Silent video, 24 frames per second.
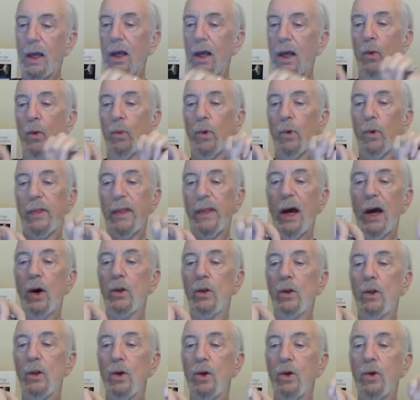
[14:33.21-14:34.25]

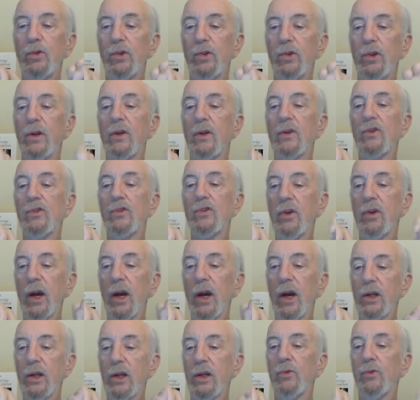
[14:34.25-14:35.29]
without losing
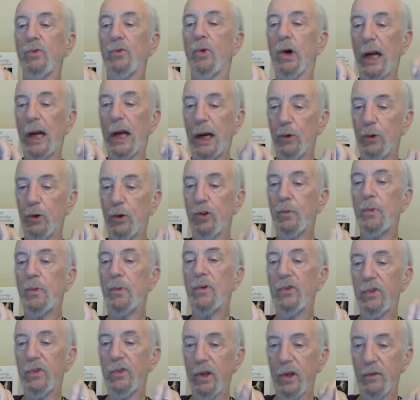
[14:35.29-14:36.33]
sight of what I was
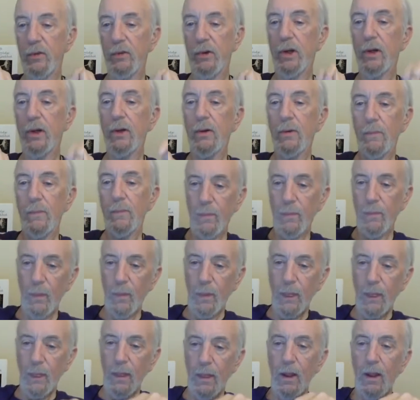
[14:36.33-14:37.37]
perceiving.
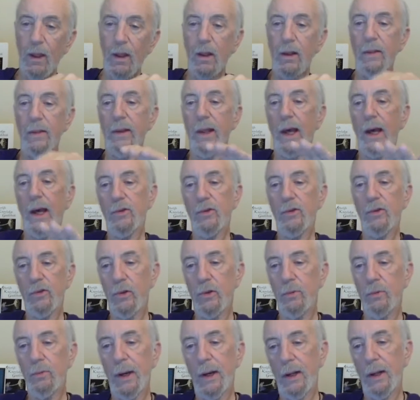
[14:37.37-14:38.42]
That's
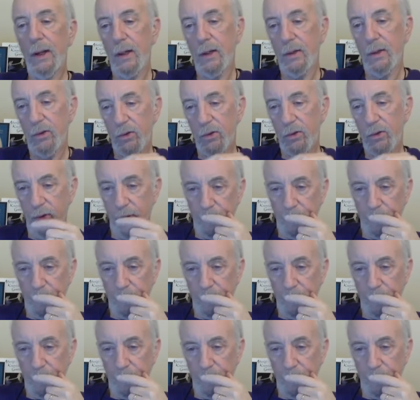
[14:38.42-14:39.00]
the balance.